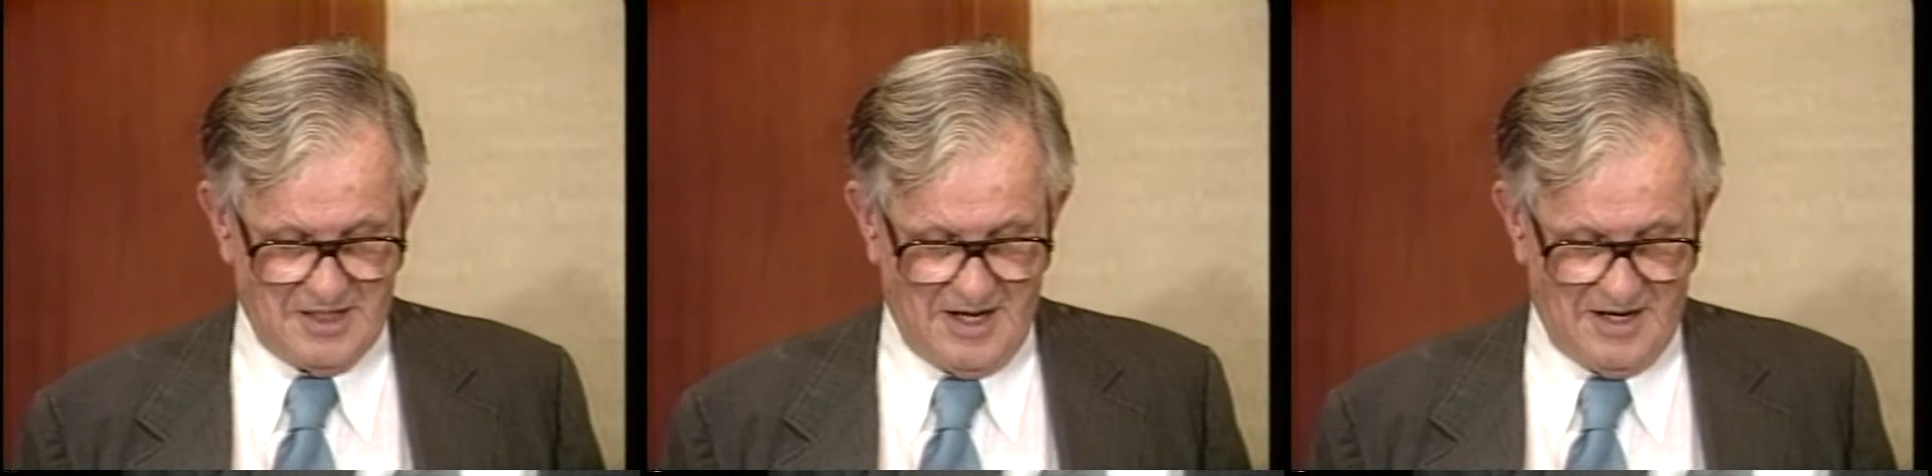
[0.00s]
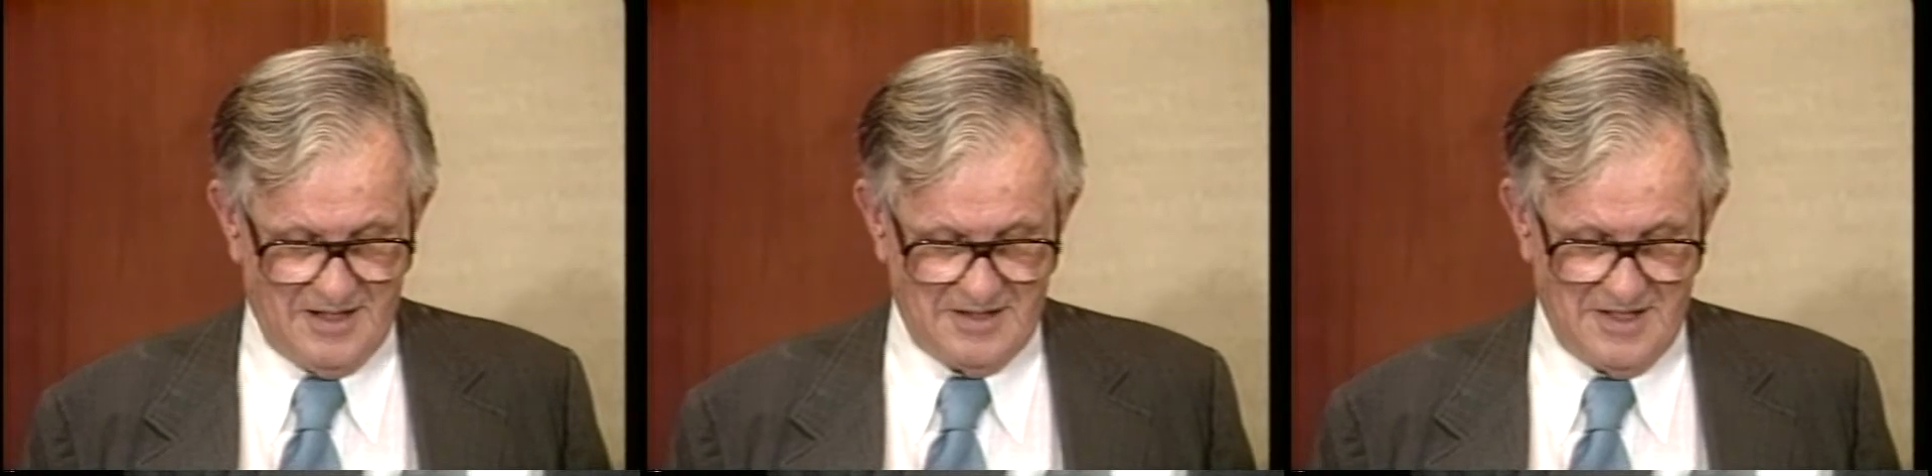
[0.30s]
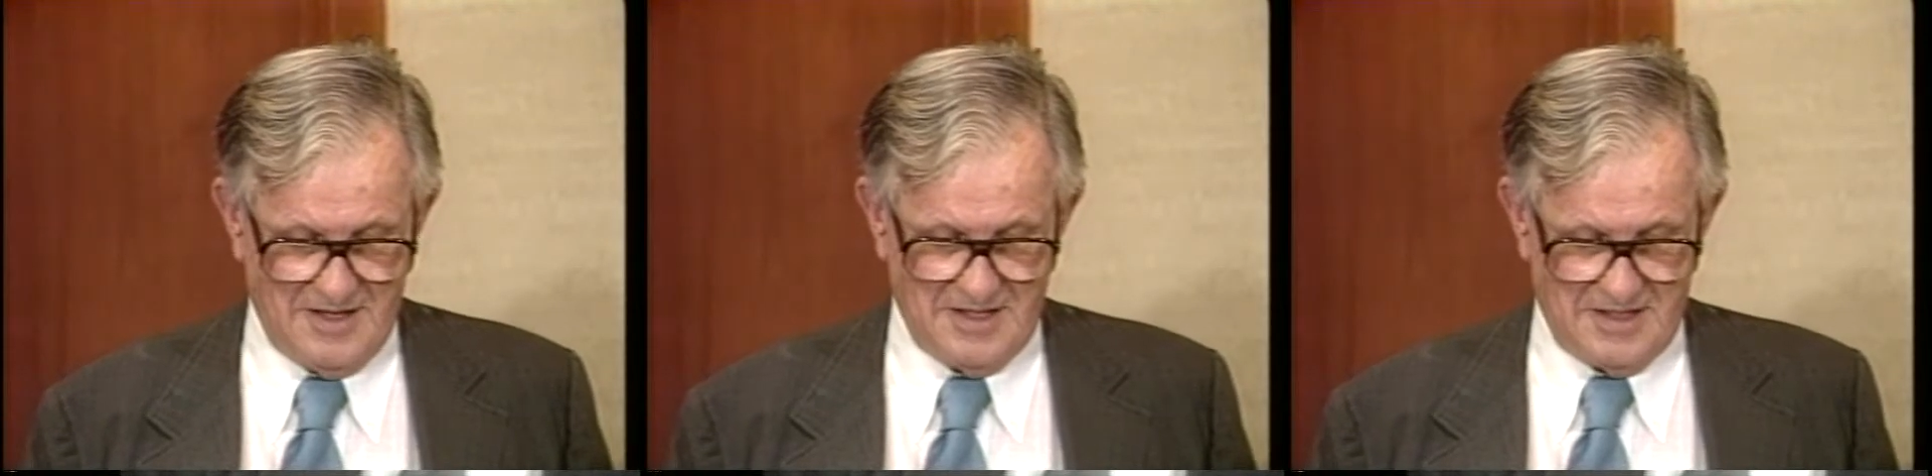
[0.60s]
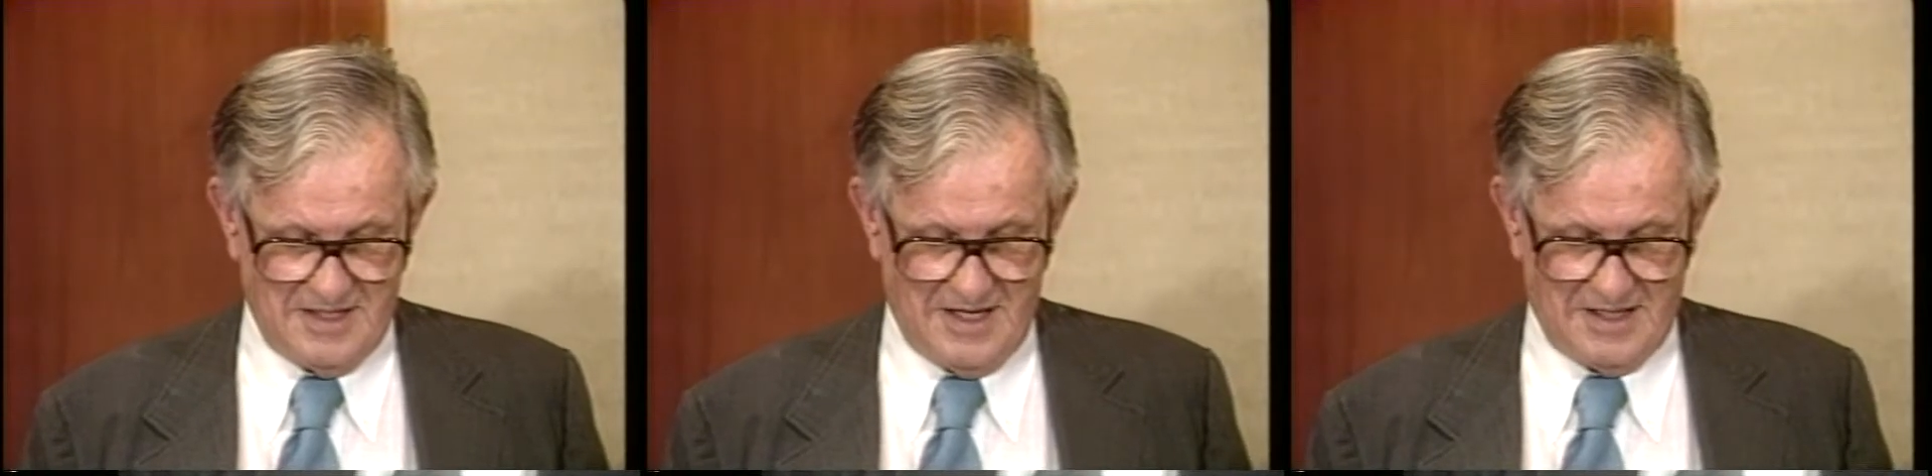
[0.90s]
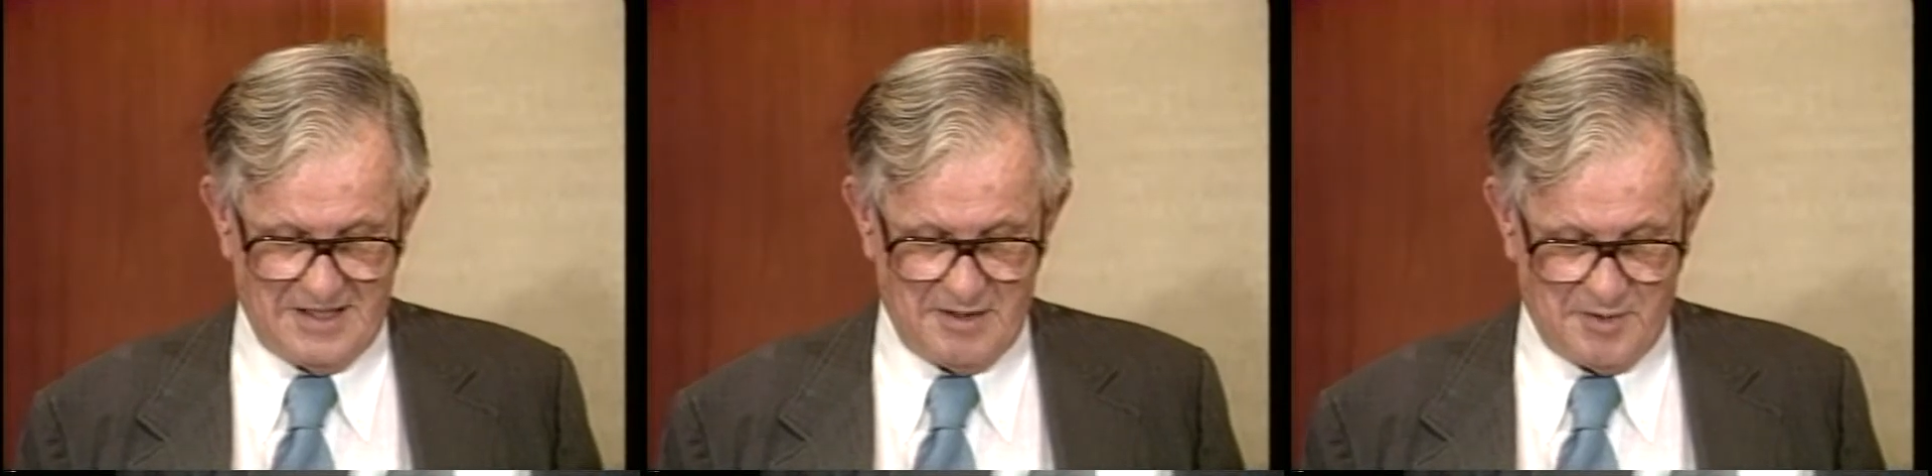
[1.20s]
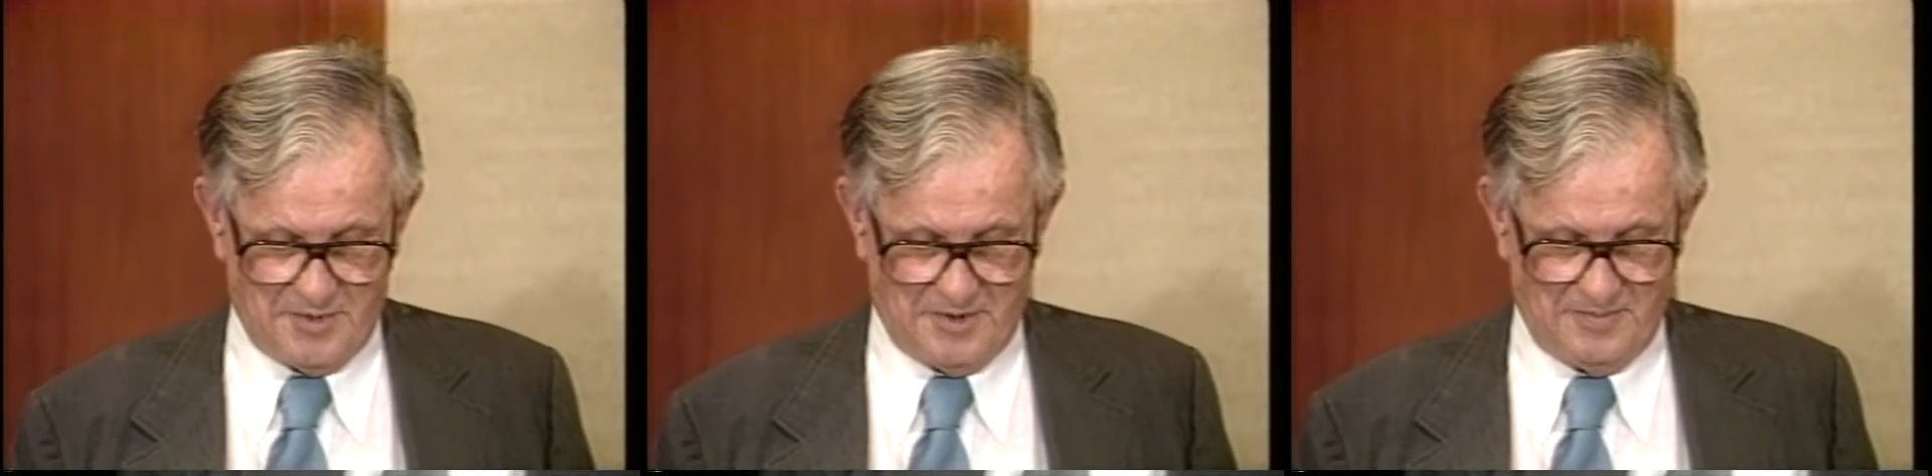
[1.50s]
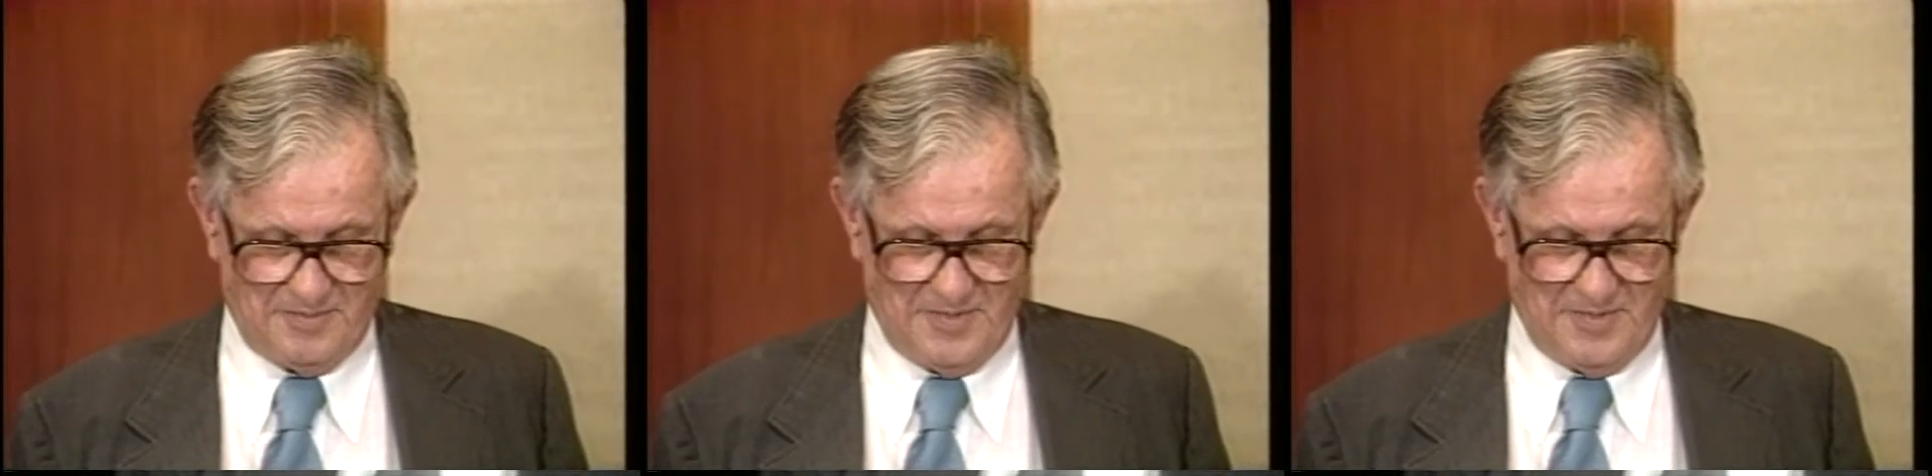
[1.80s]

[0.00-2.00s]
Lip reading: College, then this is not acceptable.